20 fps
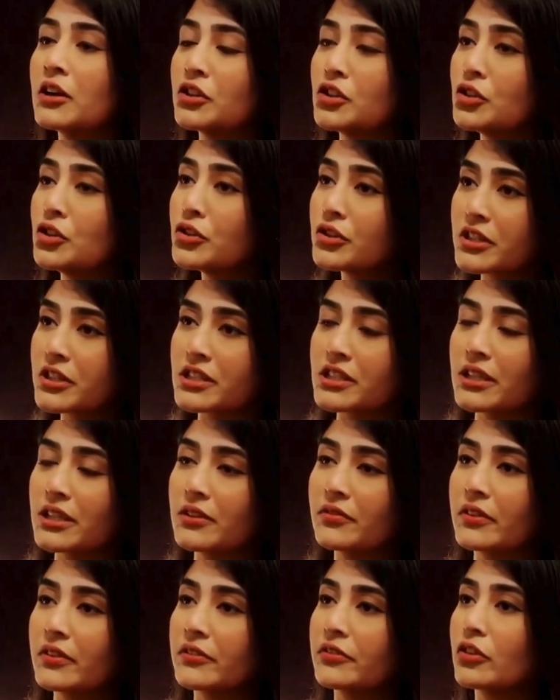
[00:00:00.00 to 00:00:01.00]

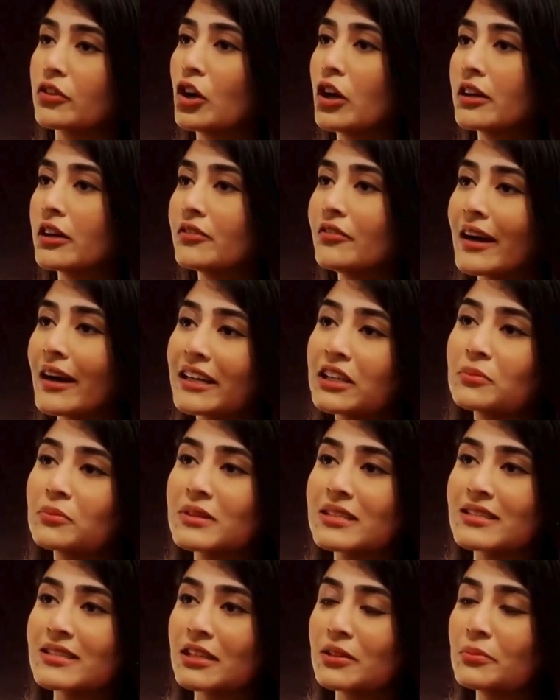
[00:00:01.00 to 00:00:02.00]
nutrition, we've got
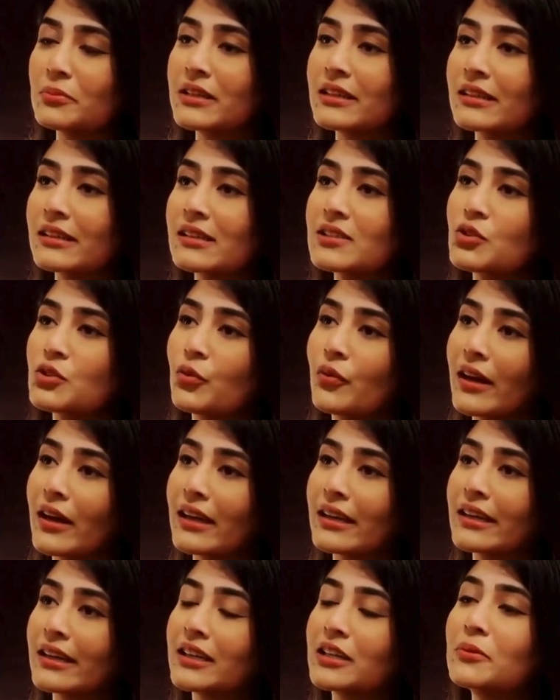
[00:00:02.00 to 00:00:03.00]
vitamins and minerals
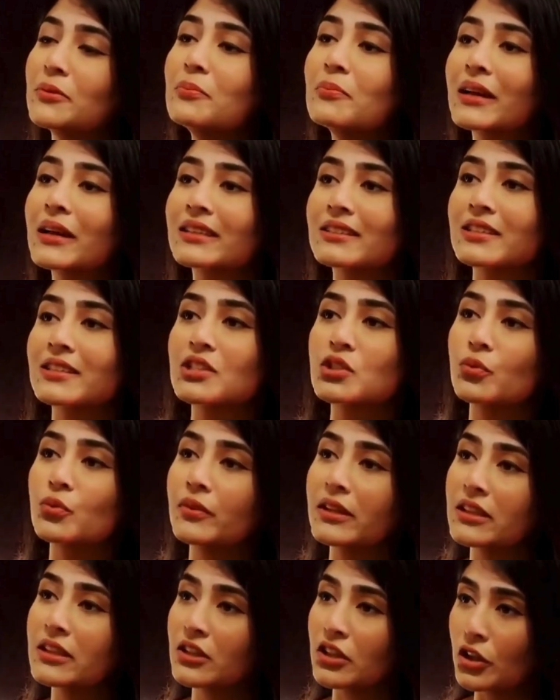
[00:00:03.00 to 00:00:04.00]
where it mixes
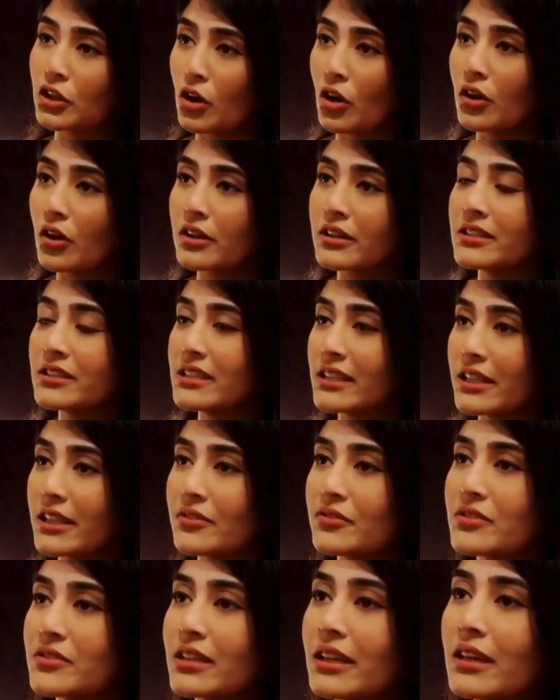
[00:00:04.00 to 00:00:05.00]
with your
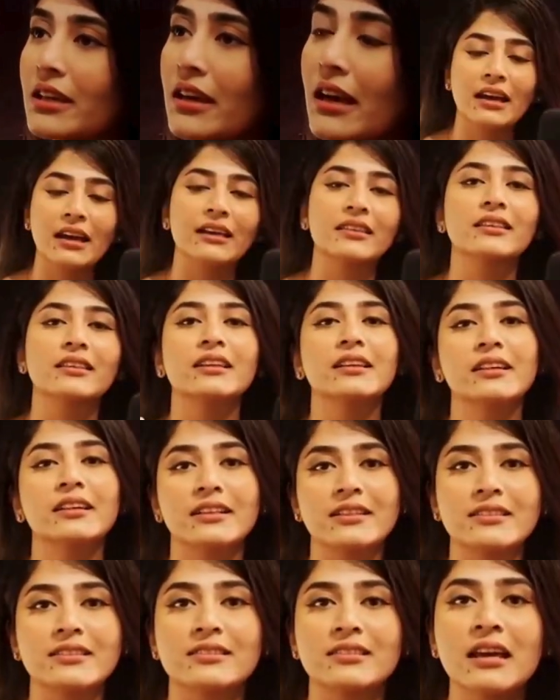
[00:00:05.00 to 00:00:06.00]
GFC and then it
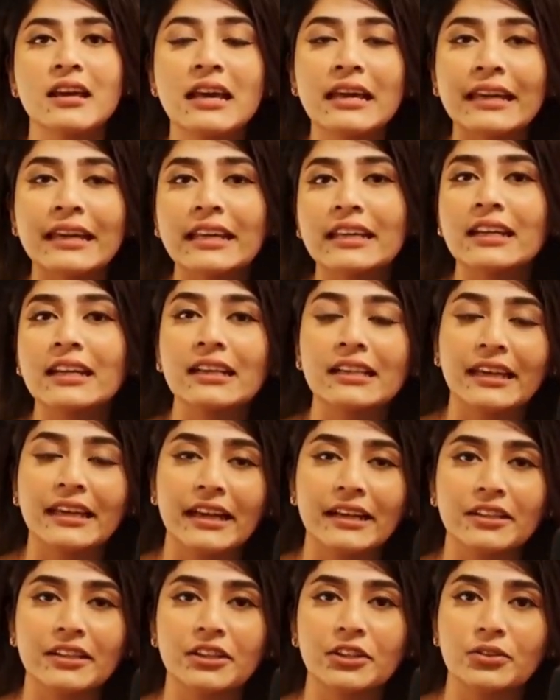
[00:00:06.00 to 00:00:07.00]
is
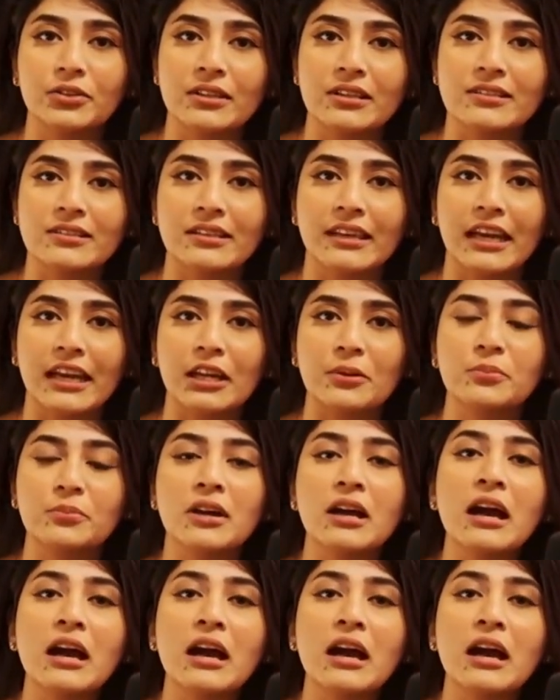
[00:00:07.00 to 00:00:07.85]
inculcated to the scalp.